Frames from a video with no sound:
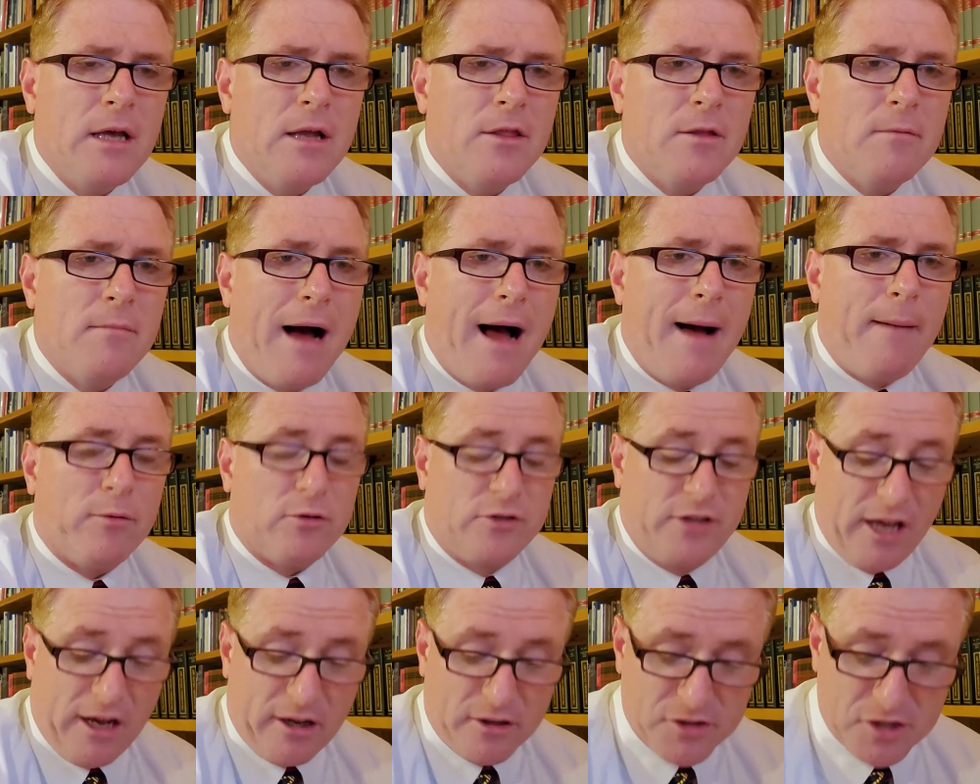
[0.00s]
The Bible
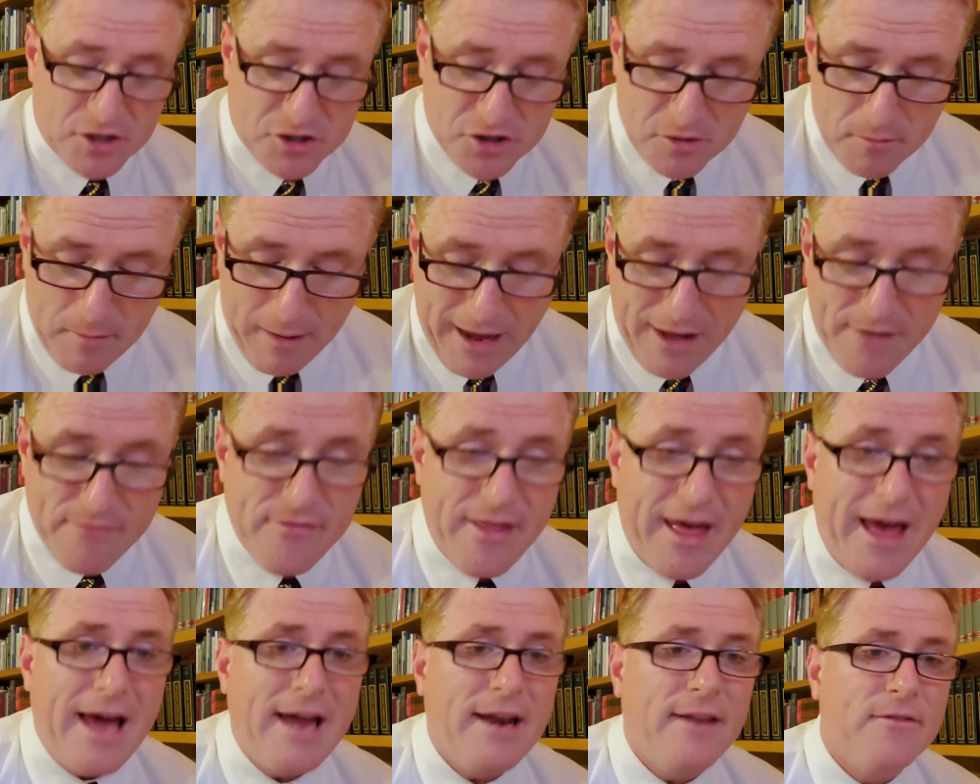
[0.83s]
tells us about
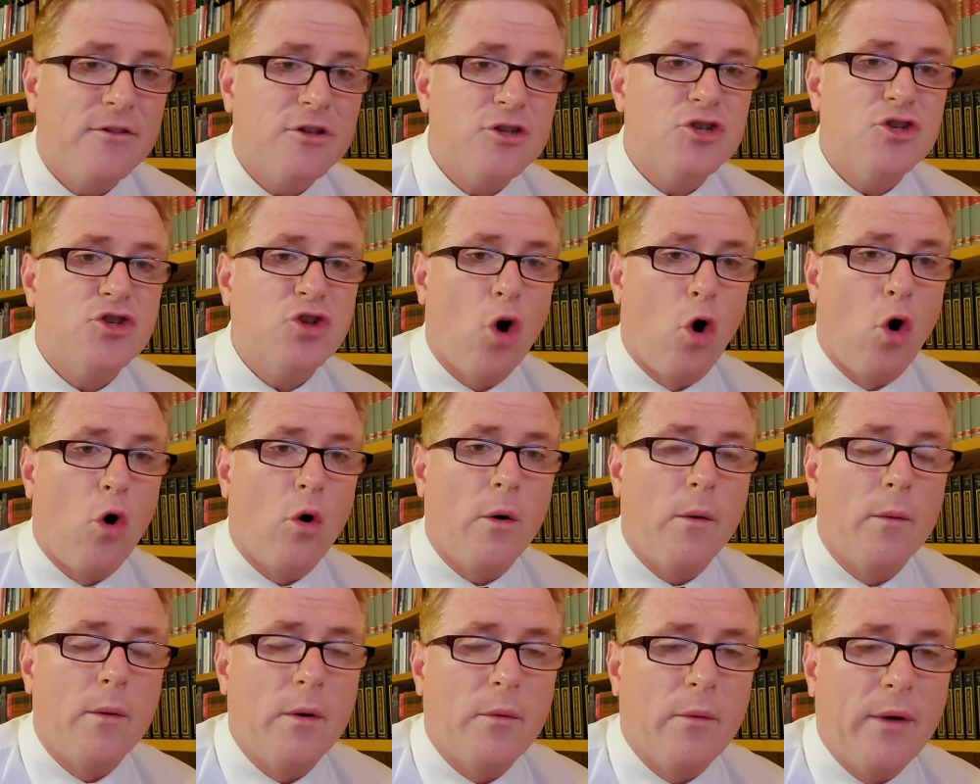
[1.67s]
that in the
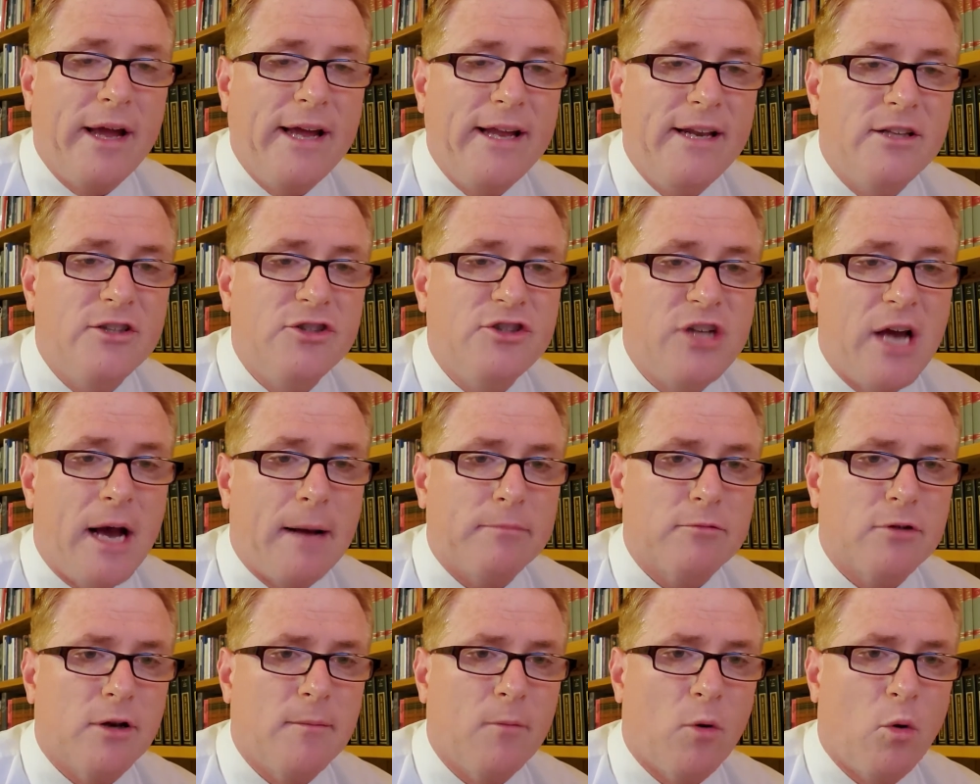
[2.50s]
story we read in
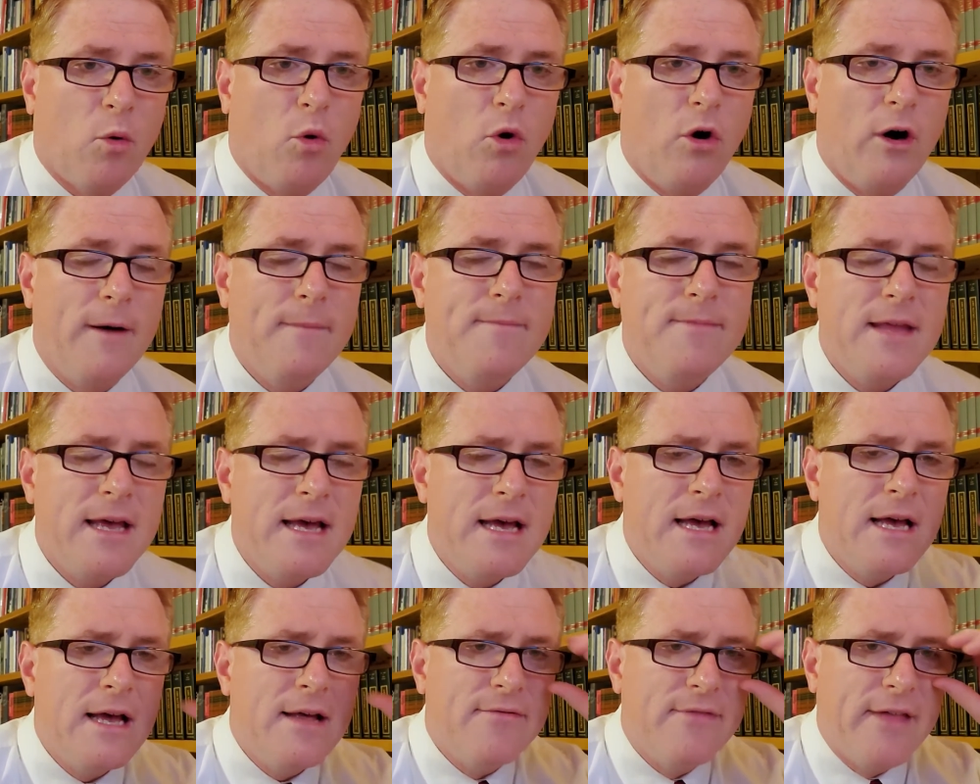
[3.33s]
chapter number one,
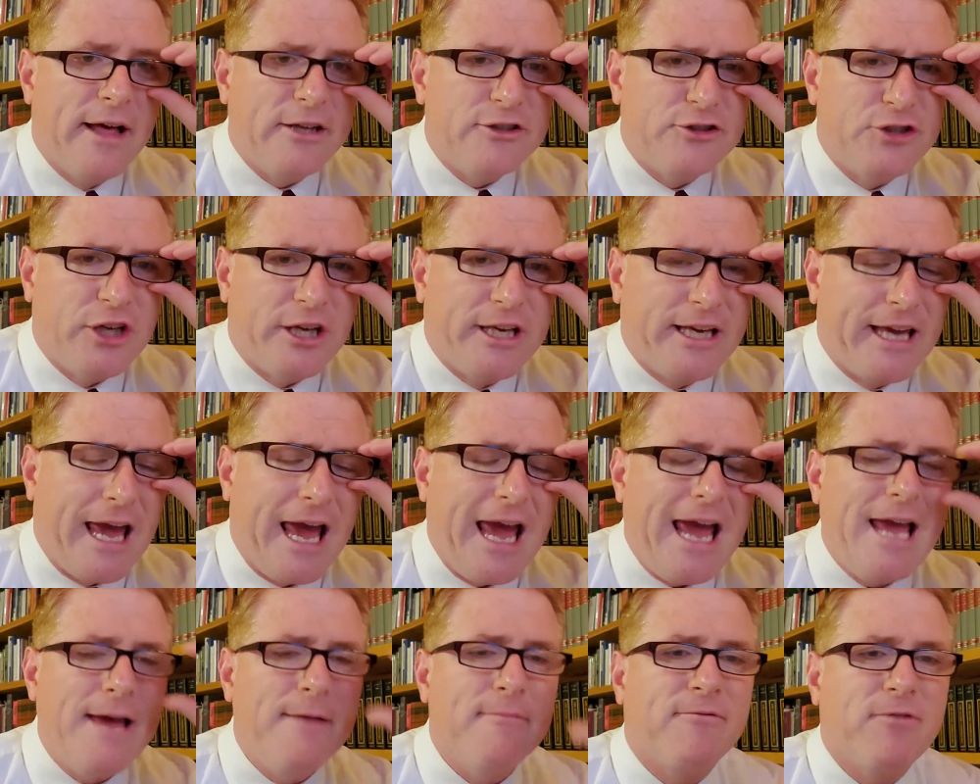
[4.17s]
that she
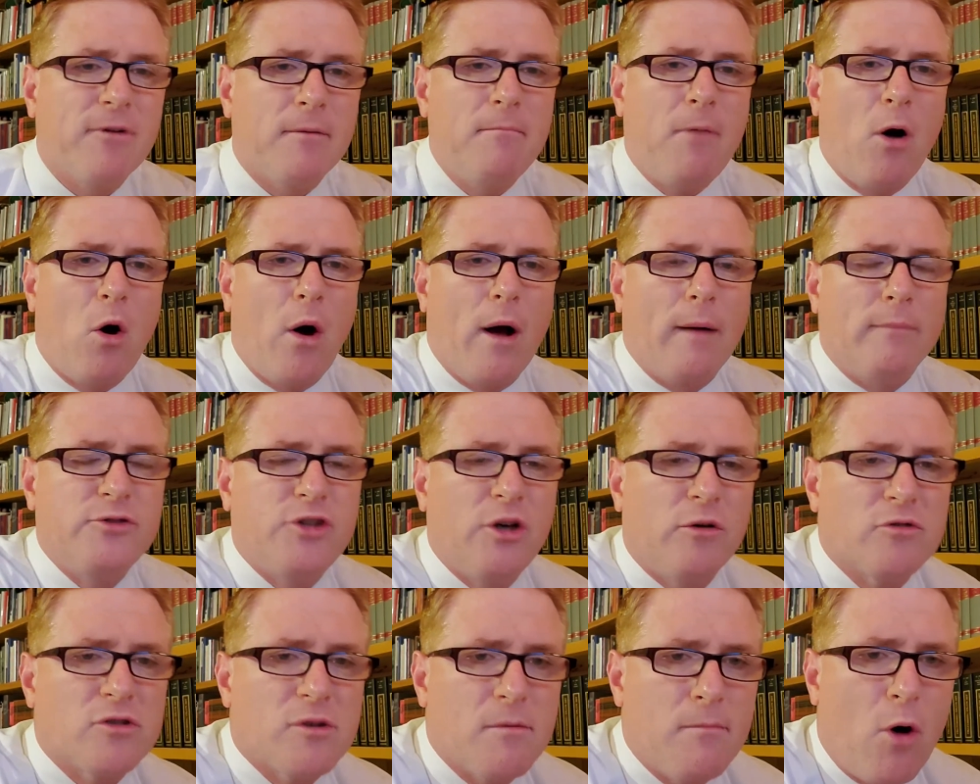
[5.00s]
came from Moab.
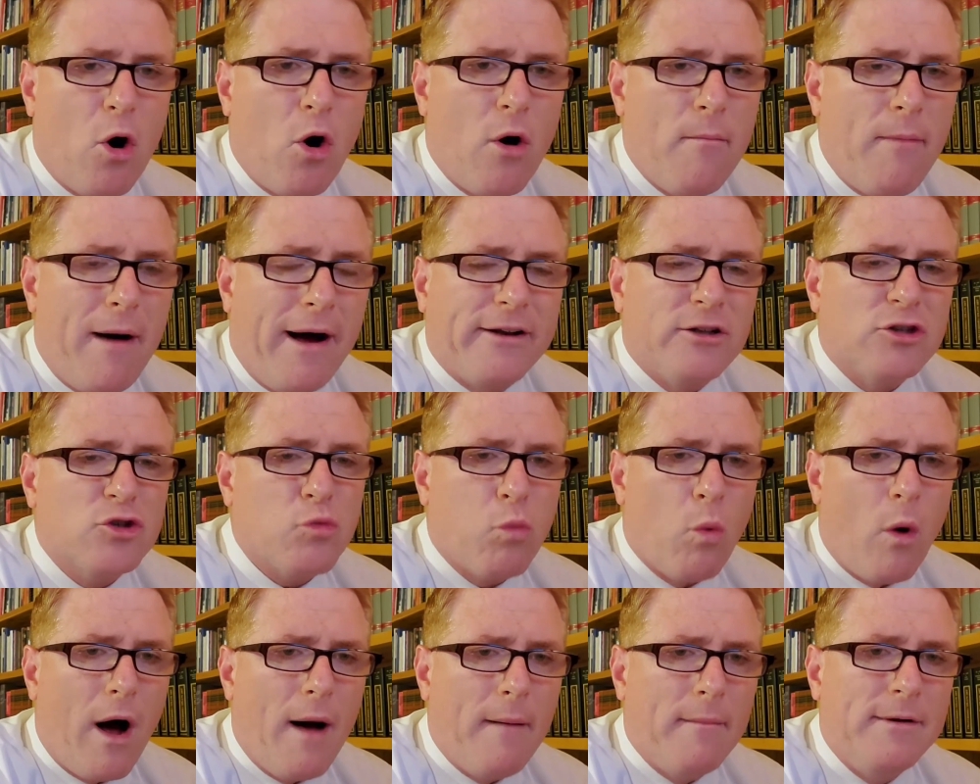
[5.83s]
She was a
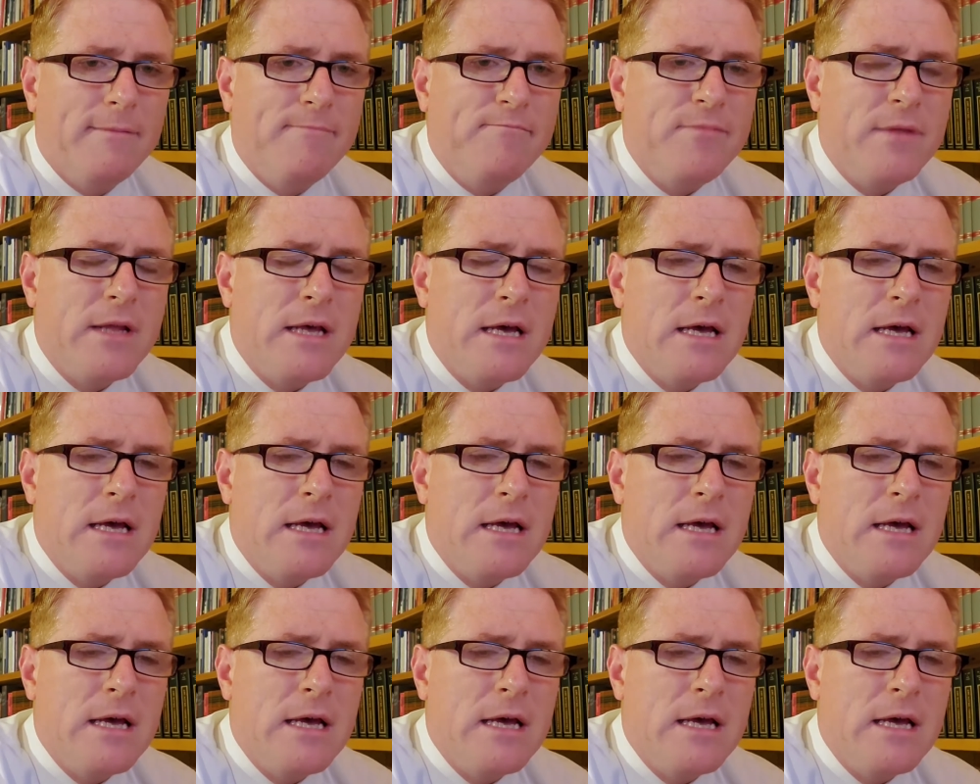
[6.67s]
Moabitess woman.